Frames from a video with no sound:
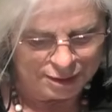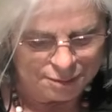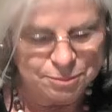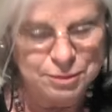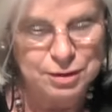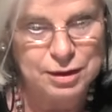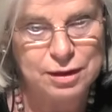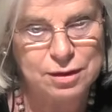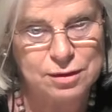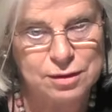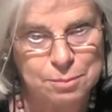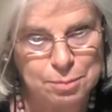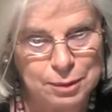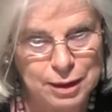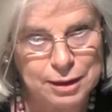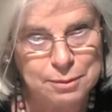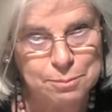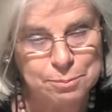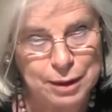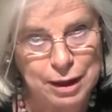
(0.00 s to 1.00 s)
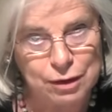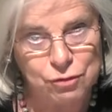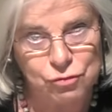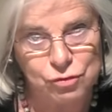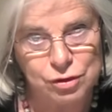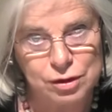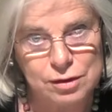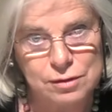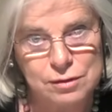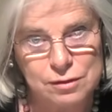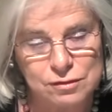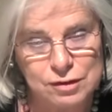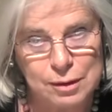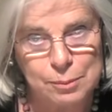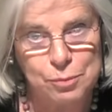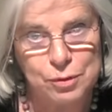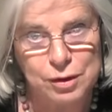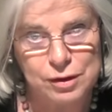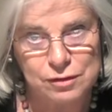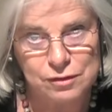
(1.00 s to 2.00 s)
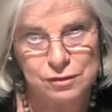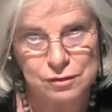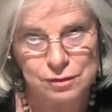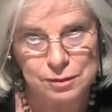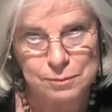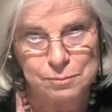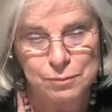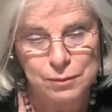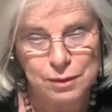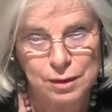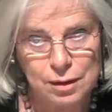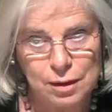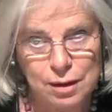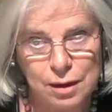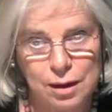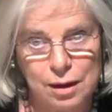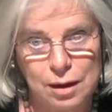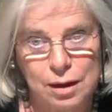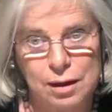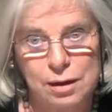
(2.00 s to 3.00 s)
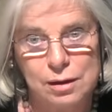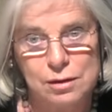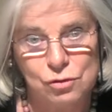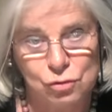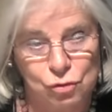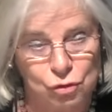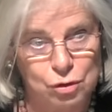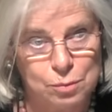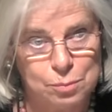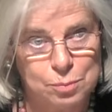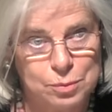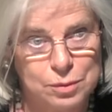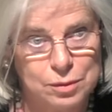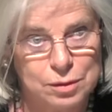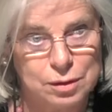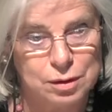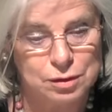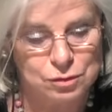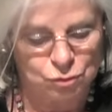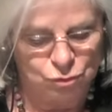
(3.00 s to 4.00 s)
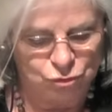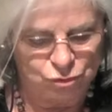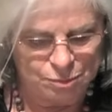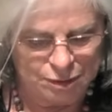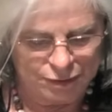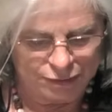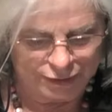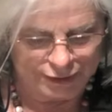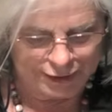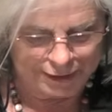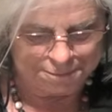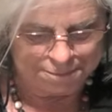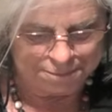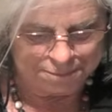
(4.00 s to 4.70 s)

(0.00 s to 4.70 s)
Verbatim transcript: beneath the plate boundary that separates uh, Europe and North America.